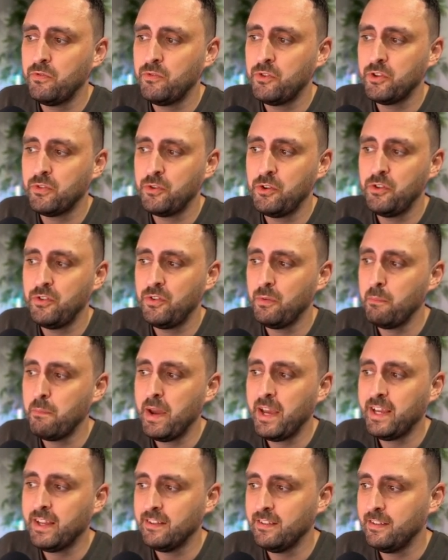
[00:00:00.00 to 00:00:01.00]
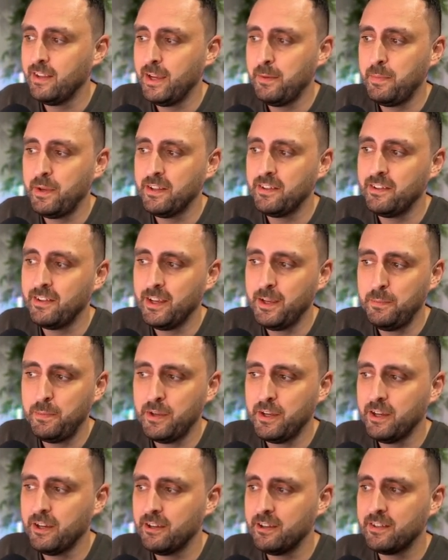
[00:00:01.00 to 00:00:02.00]
just using Make and Zapier.
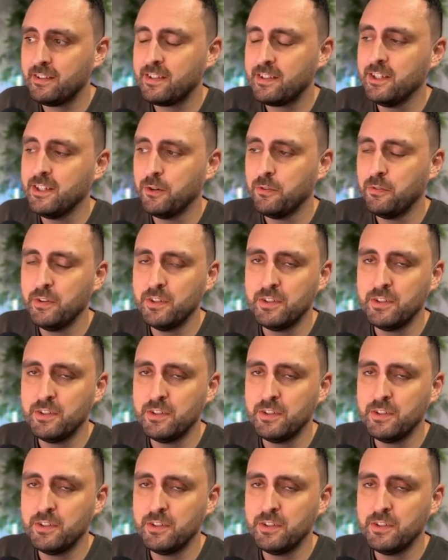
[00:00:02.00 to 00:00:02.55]
Zapier itself